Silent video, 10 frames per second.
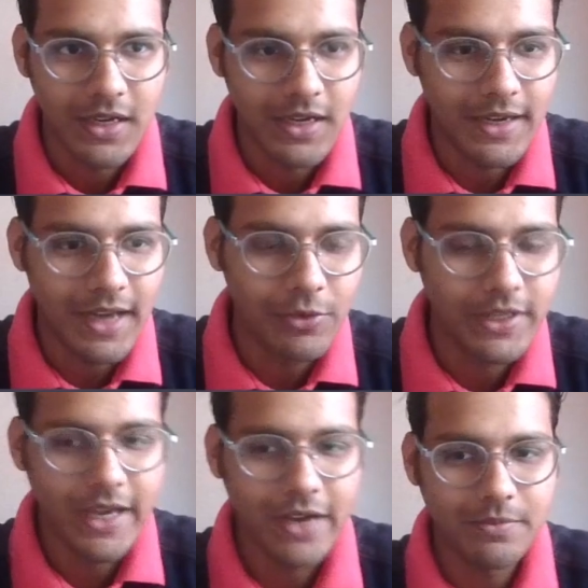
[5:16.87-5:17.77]
Now
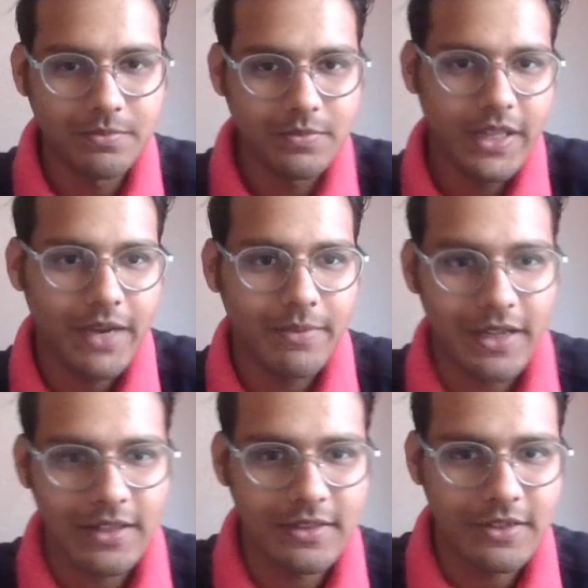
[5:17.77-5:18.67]
they have
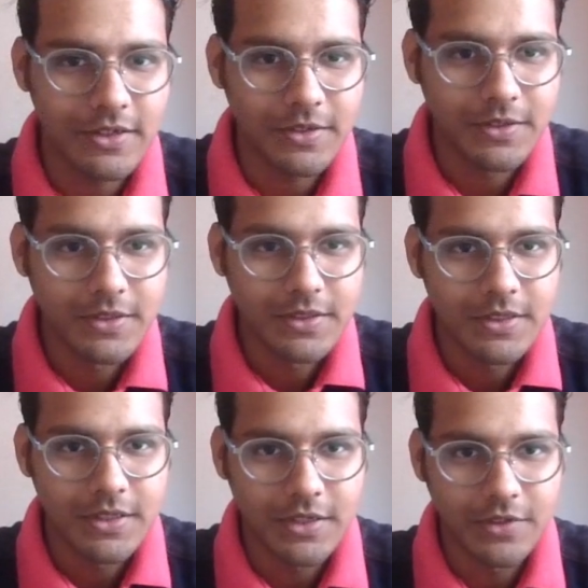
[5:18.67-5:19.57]
taken the
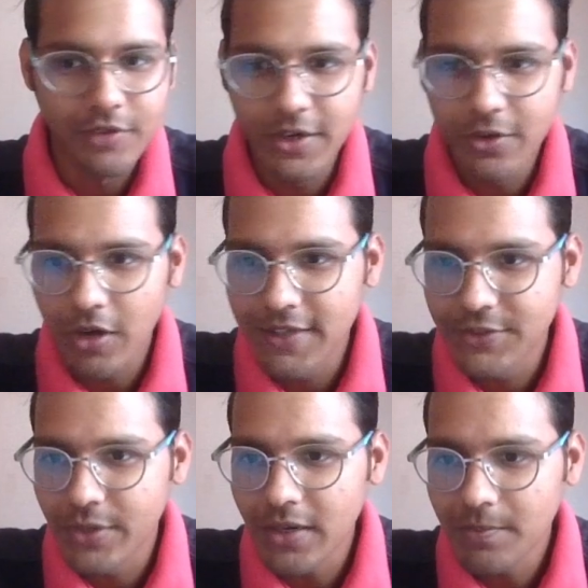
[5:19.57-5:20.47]
window
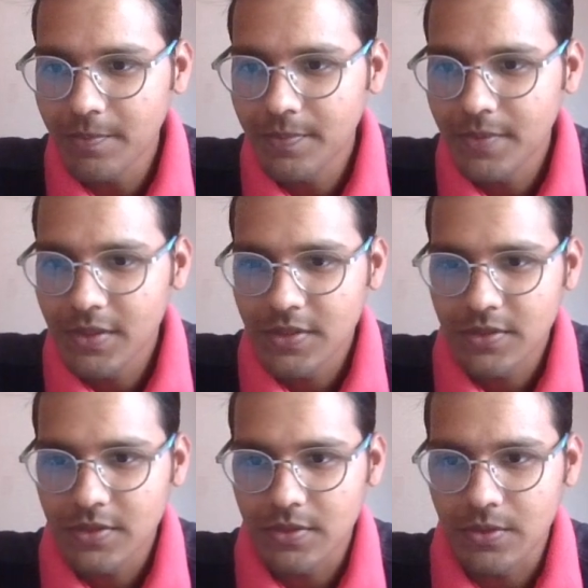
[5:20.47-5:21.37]
as well.
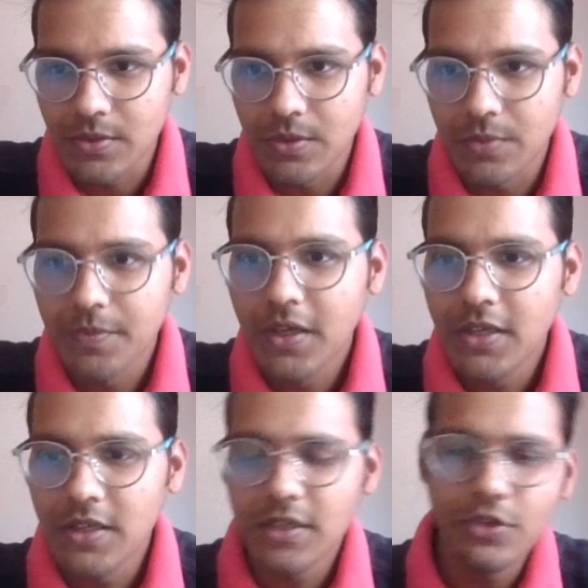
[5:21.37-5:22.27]
So,
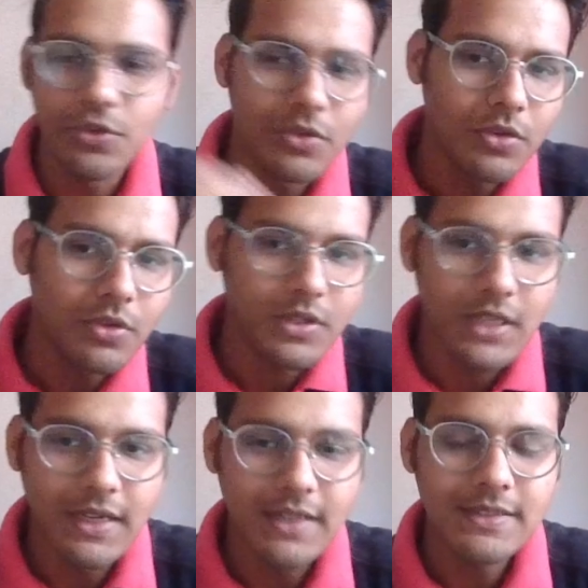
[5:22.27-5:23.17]

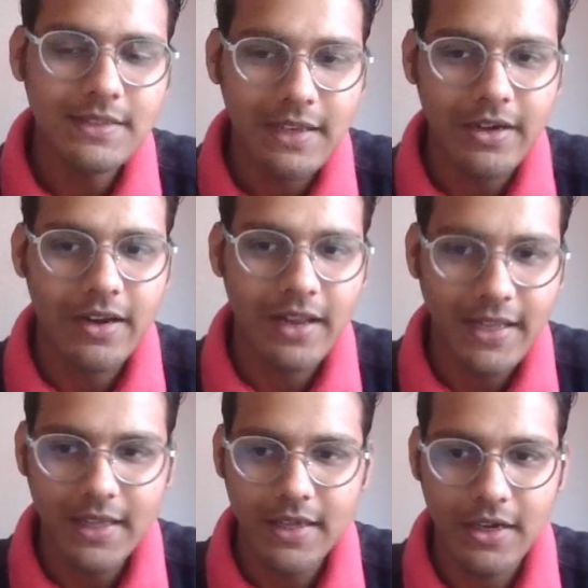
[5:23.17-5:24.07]
it is
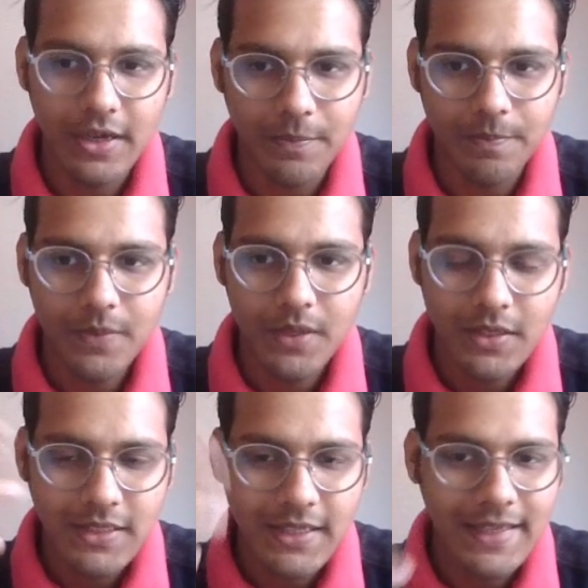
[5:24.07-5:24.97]
literally
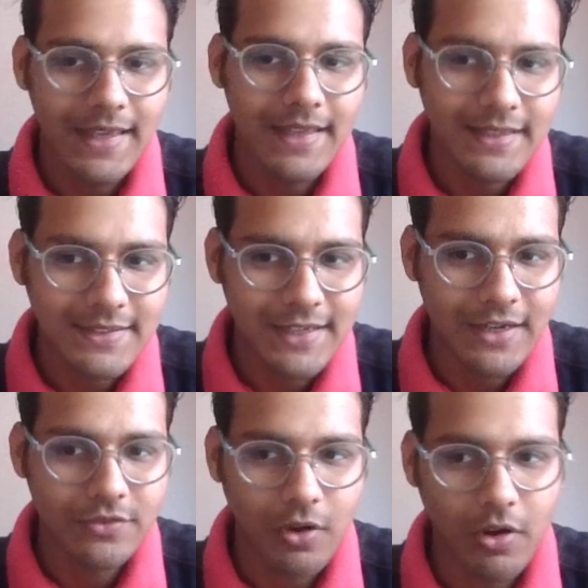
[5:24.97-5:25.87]
thinking in the
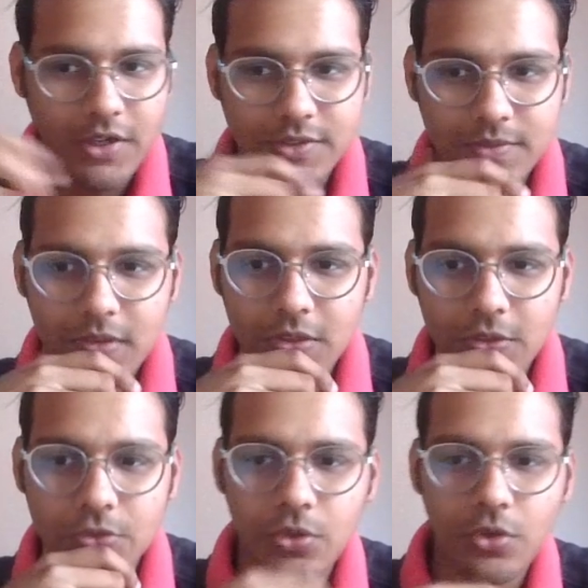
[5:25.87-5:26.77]
chain of thoughts.
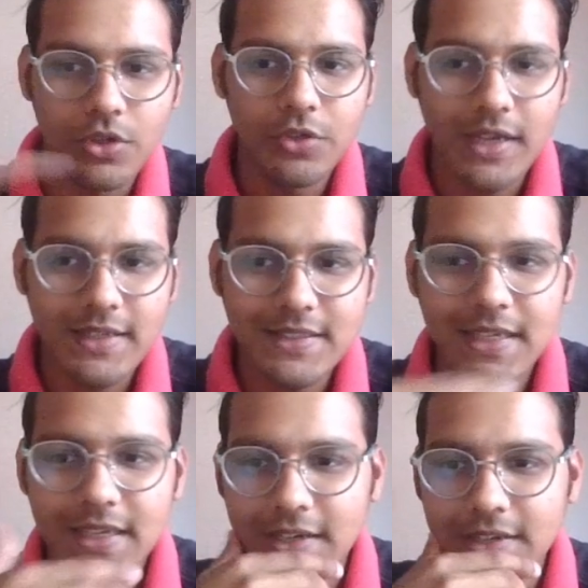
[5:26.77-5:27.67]
So you can
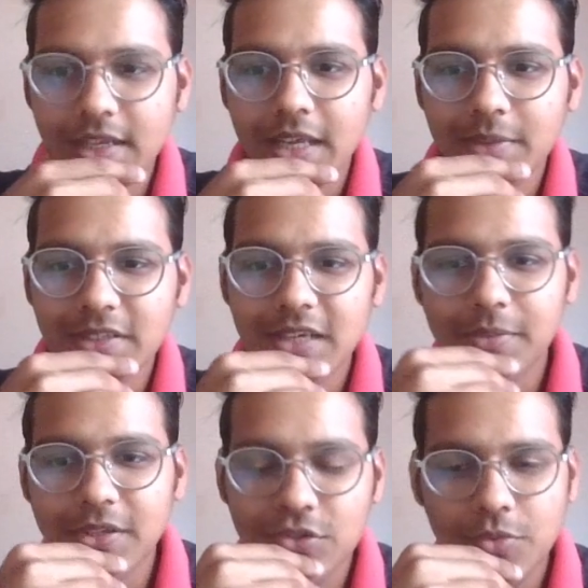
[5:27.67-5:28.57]
see here the image
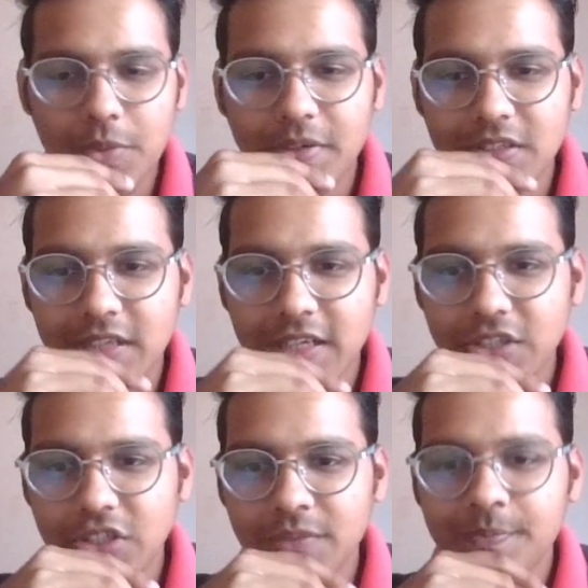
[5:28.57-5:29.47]
appears to be
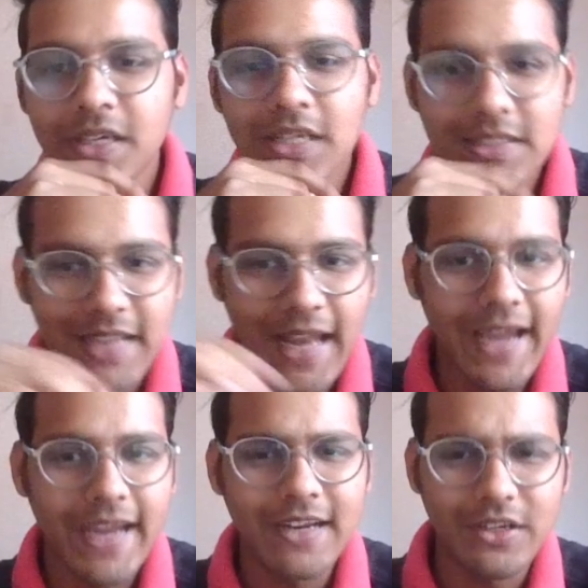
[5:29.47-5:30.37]
presentation,
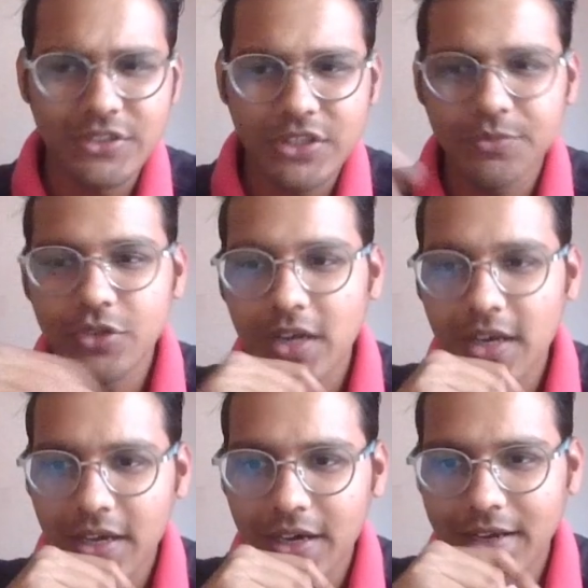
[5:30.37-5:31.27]
slide,
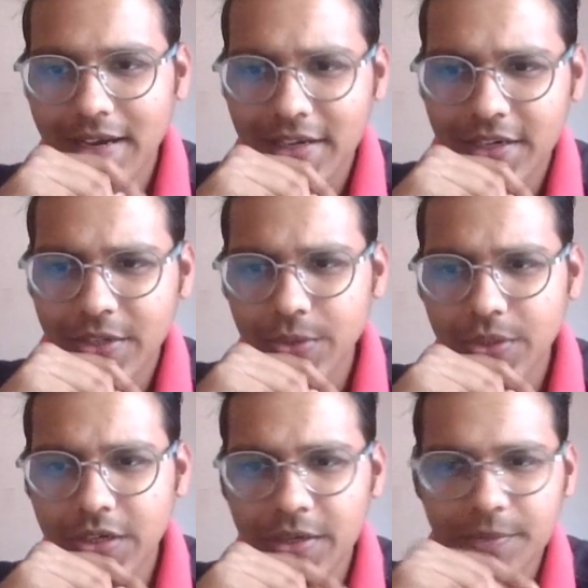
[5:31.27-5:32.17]
conceptual related
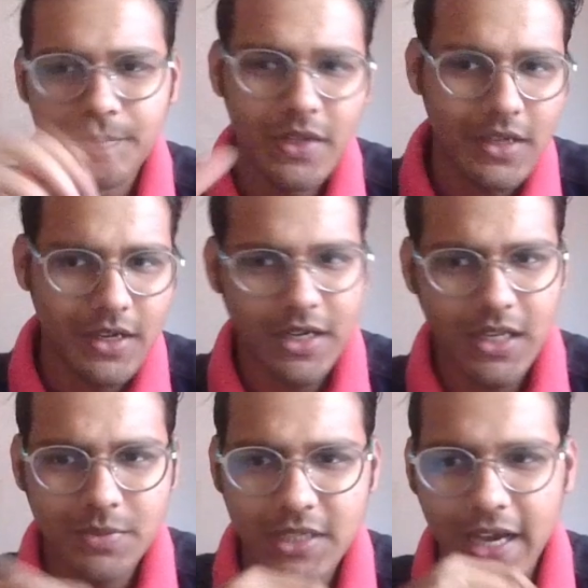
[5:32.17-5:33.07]
to the
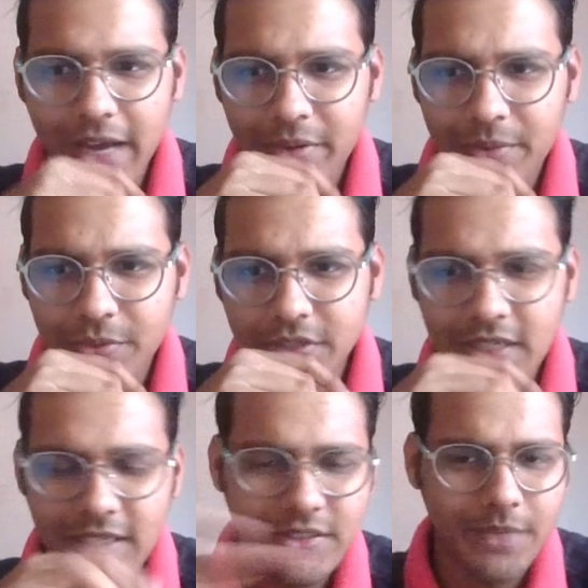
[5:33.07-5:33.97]
Deepseek R1
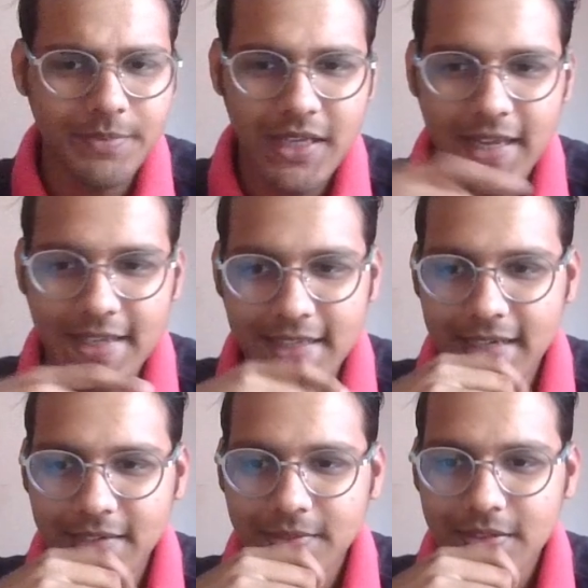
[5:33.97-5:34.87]
project and something like
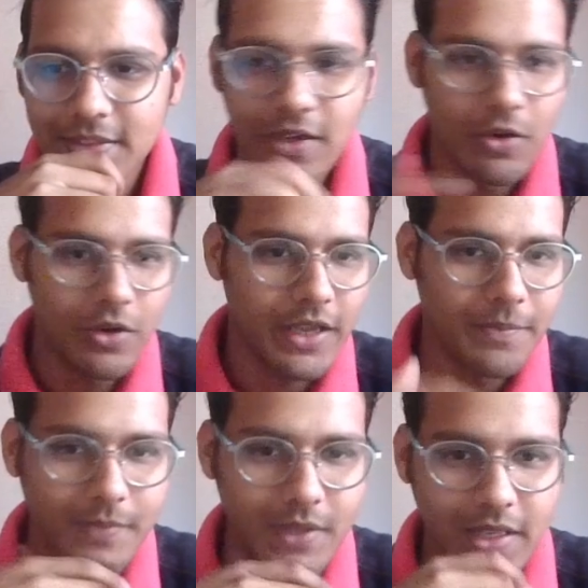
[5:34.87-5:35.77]
that.
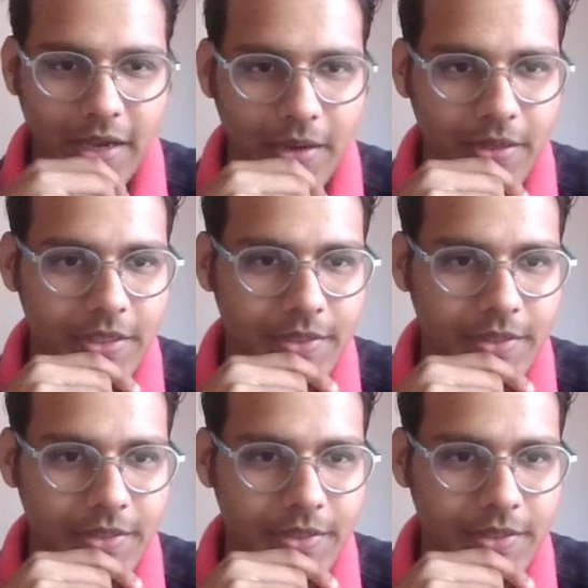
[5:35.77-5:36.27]
Okay, yeah.